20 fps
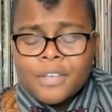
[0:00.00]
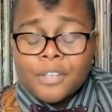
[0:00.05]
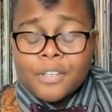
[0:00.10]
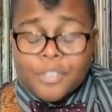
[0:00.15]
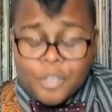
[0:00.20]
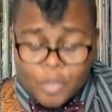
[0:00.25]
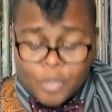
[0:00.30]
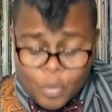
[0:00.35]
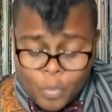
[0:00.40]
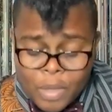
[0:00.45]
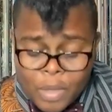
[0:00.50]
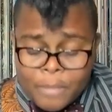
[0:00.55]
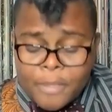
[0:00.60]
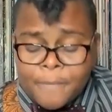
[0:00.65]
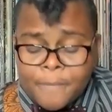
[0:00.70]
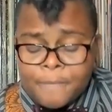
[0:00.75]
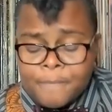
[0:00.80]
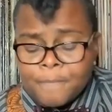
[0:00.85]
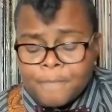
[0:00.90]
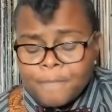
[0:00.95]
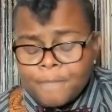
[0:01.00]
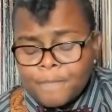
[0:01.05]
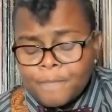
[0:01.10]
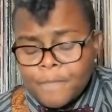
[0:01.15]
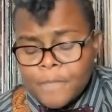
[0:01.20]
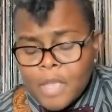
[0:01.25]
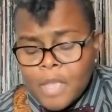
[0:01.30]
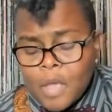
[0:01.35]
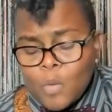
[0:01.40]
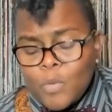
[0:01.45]
To the
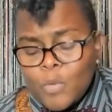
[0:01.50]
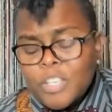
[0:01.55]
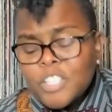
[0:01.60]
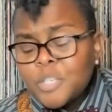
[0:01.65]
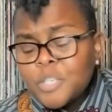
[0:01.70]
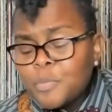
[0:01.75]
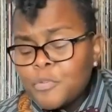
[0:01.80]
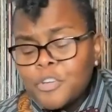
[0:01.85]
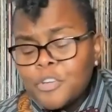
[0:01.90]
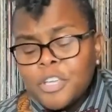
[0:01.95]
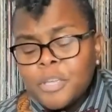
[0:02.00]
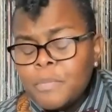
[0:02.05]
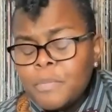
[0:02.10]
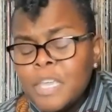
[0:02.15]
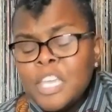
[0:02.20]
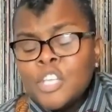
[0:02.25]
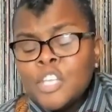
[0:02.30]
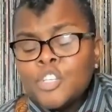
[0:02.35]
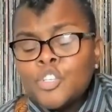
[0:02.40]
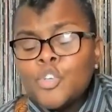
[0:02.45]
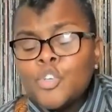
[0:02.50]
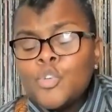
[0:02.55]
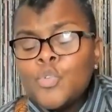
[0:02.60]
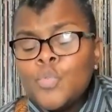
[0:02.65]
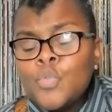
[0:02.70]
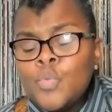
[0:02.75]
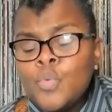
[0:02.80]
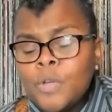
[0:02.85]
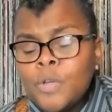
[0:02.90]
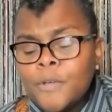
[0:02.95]
women whispering me
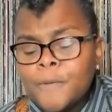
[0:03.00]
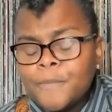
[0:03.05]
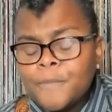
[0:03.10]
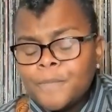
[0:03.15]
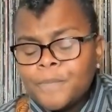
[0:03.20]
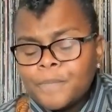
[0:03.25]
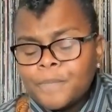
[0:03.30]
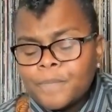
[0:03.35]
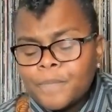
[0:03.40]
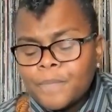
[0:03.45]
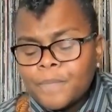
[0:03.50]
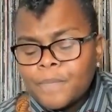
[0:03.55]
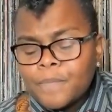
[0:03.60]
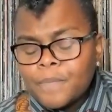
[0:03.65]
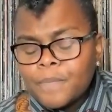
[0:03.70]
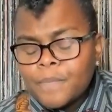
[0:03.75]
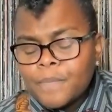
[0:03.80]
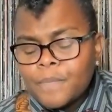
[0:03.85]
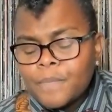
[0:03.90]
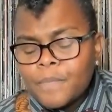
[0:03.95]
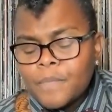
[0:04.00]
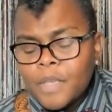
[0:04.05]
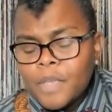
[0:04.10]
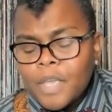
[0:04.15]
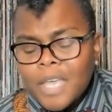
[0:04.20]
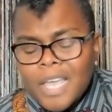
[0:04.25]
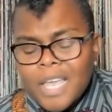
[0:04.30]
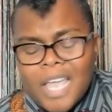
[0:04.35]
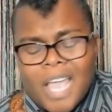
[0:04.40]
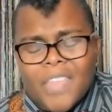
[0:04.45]
too,
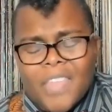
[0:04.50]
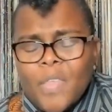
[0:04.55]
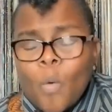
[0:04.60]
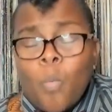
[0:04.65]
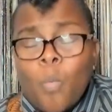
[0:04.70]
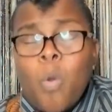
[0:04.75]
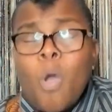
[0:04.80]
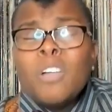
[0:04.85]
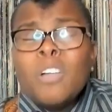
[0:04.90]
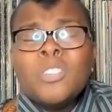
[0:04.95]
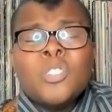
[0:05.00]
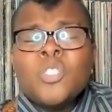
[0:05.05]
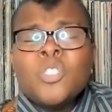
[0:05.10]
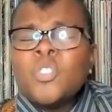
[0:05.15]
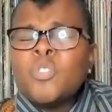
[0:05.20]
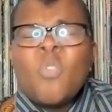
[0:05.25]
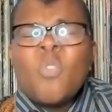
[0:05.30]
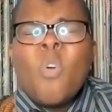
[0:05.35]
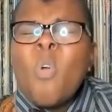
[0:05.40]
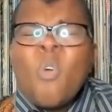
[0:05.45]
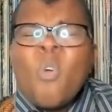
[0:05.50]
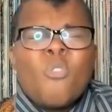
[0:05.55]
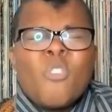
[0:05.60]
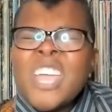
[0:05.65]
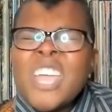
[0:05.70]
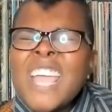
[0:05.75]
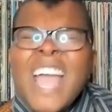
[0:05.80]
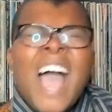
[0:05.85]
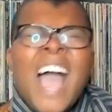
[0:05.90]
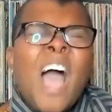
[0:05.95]
and the ones
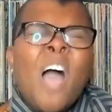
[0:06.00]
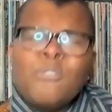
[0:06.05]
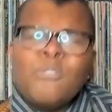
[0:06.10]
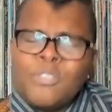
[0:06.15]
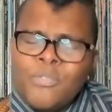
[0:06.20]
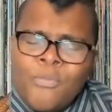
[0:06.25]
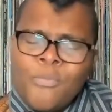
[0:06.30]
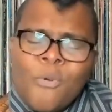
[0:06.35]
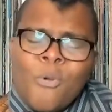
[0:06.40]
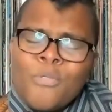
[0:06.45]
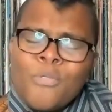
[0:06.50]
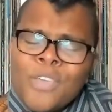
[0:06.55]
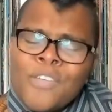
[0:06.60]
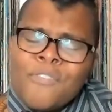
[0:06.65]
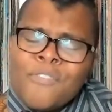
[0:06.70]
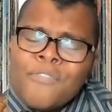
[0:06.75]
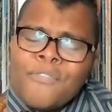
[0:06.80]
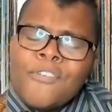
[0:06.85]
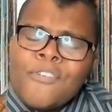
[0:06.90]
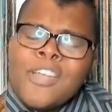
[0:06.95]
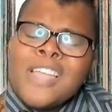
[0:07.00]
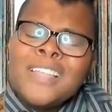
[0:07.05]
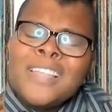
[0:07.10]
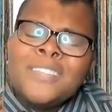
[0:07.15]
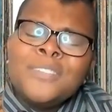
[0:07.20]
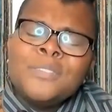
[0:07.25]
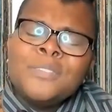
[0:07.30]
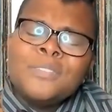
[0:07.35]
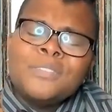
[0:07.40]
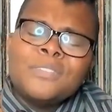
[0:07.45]
roaring out for their
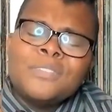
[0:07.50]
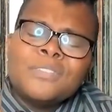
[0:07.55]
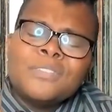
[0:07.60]
friends,